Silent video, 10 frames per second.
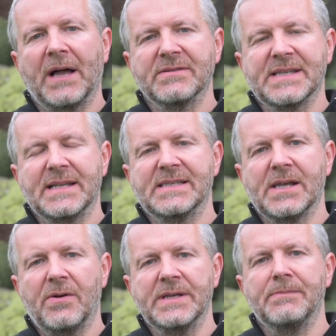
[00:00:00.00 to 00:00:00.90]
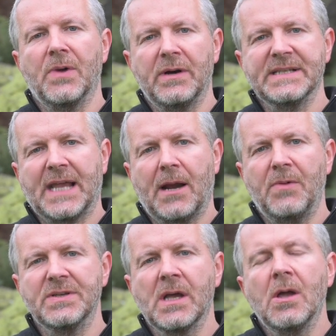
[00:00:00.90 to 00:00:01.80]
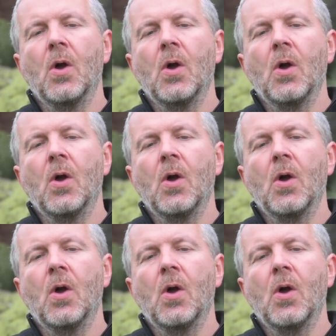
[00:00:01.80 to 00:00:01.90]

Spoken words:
our Z series mirrorless cameras,